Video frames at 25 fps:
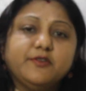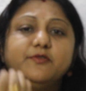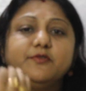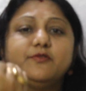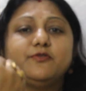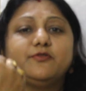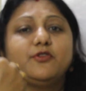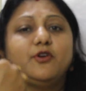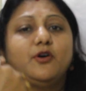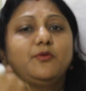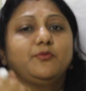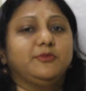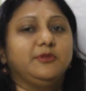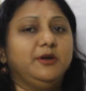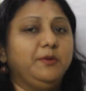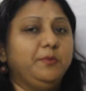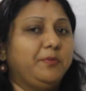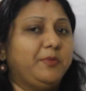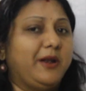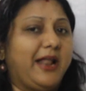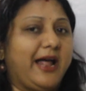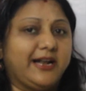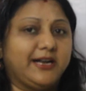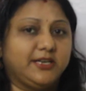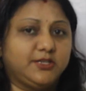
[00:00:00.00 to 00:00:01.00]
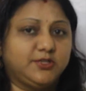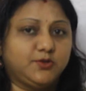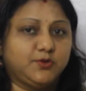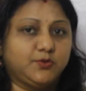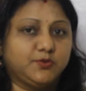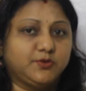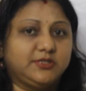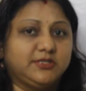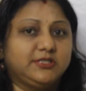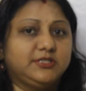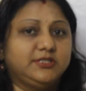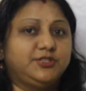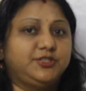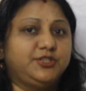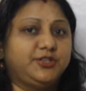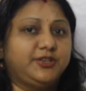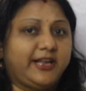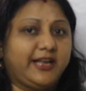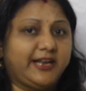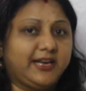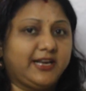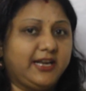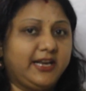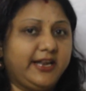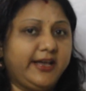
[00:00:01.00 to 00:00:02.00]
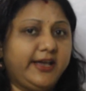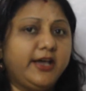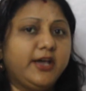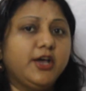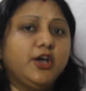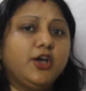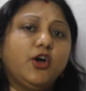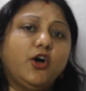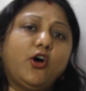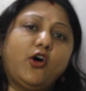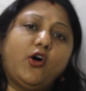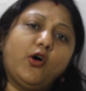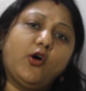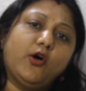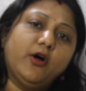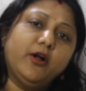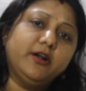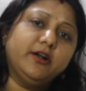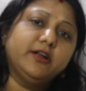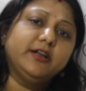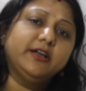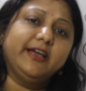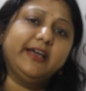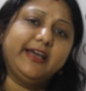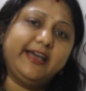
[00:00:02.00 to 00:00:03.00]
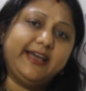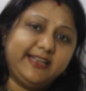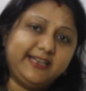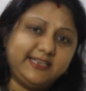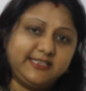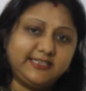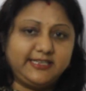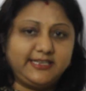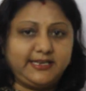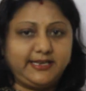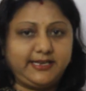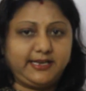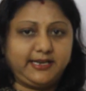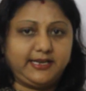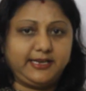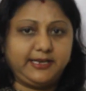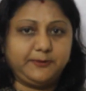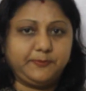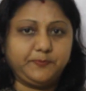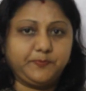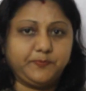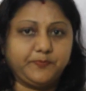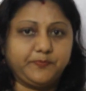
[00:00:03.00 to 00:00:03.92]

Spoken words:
from the plant source directly or indirectly.